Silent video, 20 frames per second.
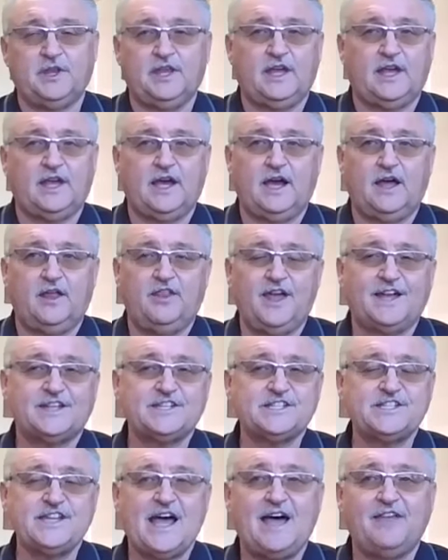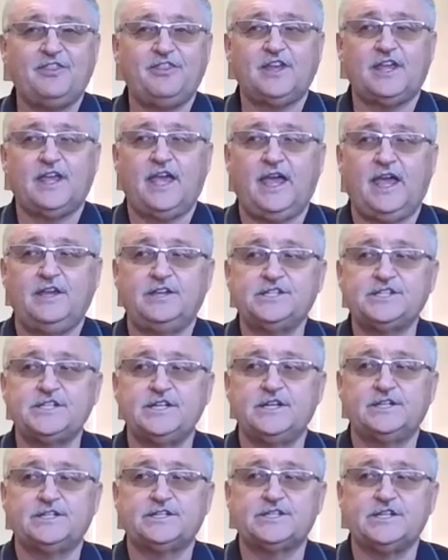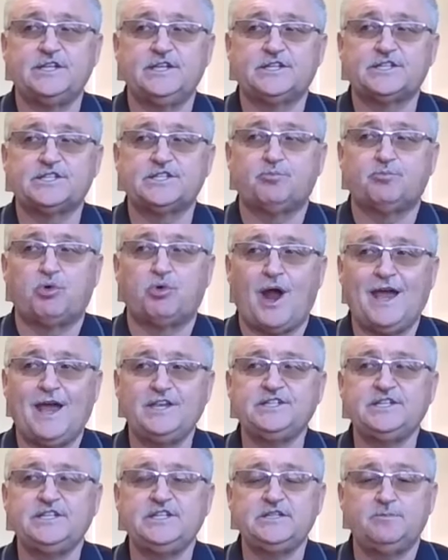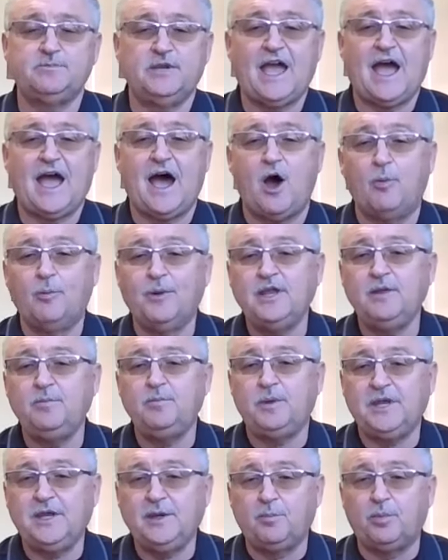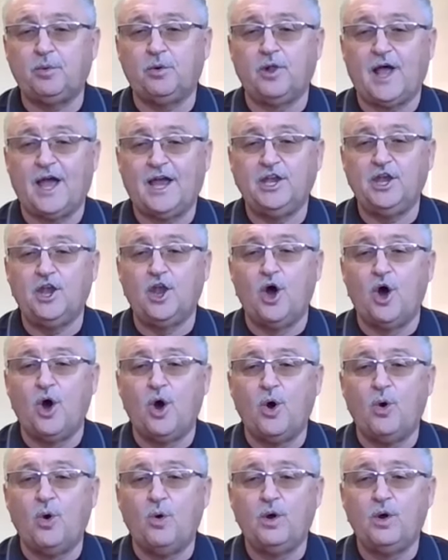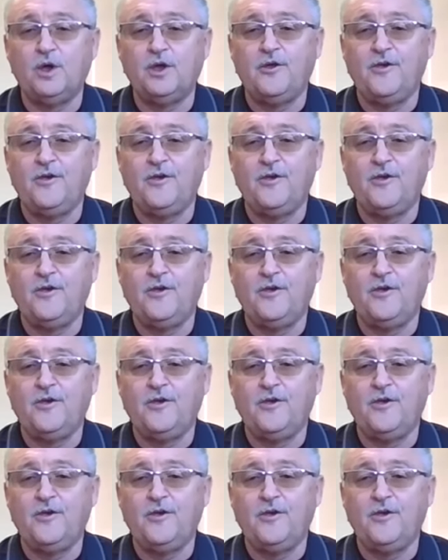Yeah, that's not the case. And it's surprising to me how many people I know